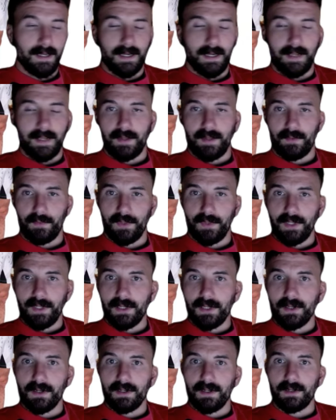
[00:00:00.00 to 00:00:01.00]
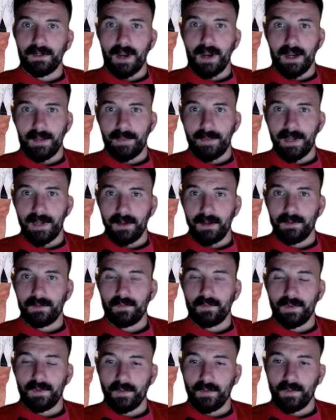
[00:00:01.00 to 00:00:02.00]
And then really good ground and pound
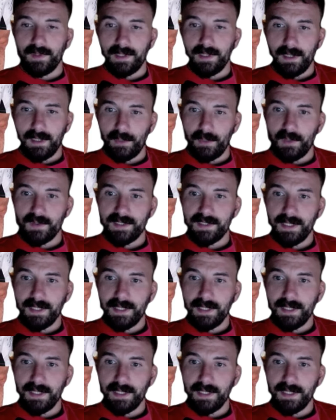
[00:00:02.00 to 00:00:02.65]
with elbows.